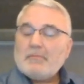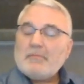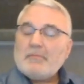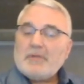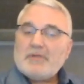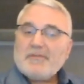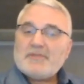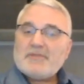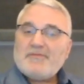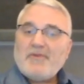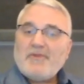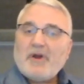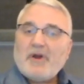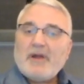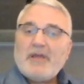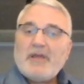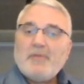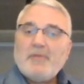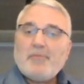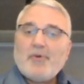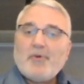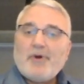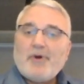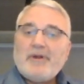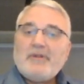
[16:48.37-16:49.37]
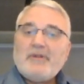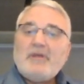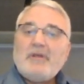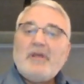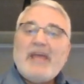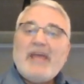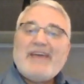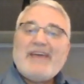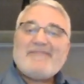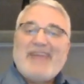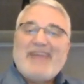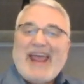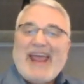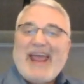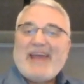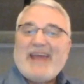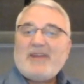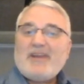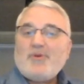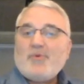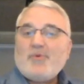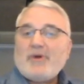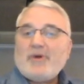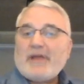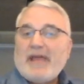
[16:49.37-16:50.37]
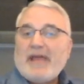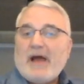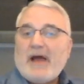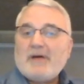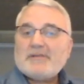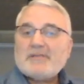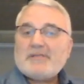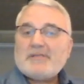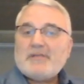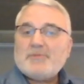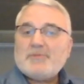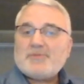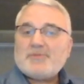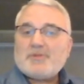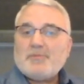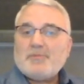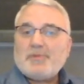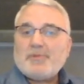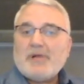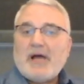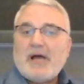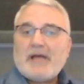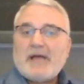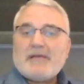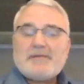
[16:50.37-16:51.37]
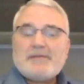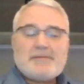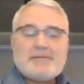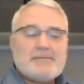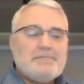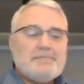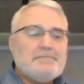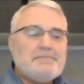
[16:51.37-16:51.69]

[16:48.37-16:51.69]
It's very important that you have adequate calcium supplies.